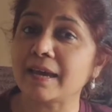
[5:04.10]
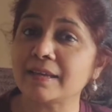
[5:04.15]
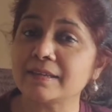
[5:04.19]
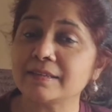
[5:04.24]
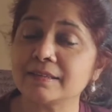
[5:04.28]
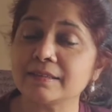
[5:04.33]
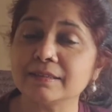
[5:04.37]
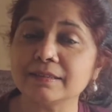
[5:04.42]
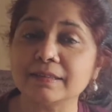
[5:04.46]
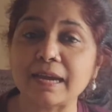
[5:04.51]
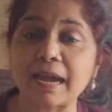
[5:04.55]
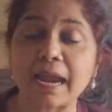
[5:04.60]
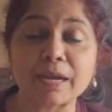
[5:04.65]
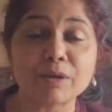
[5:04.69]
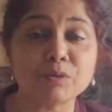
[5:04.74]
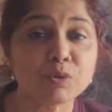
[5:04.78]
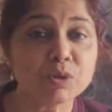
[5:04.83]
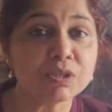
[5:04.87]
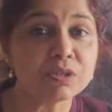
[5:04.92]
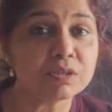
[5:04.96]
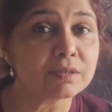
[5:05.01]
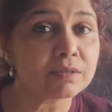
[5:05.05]
that the
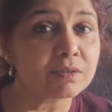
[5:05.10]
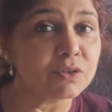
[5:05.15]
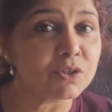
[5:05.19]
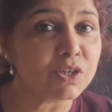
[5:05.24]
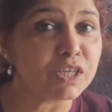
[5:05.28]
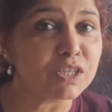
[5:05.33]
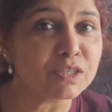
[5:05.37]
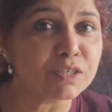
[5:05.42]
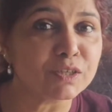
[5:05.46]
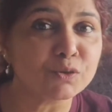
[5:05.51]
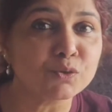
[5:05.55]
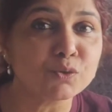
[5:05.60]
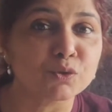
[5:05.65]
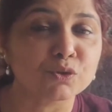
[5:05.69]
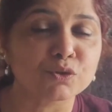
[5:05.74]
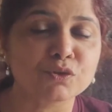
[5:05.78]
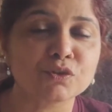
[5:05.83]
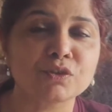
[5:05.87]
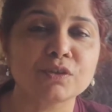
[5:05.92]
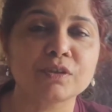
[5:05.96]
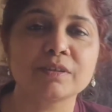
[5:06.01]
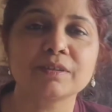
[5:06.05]
adventures change the
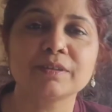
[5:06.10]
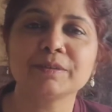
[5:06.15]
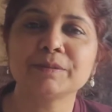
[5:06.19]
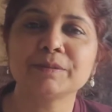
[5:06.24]
looks.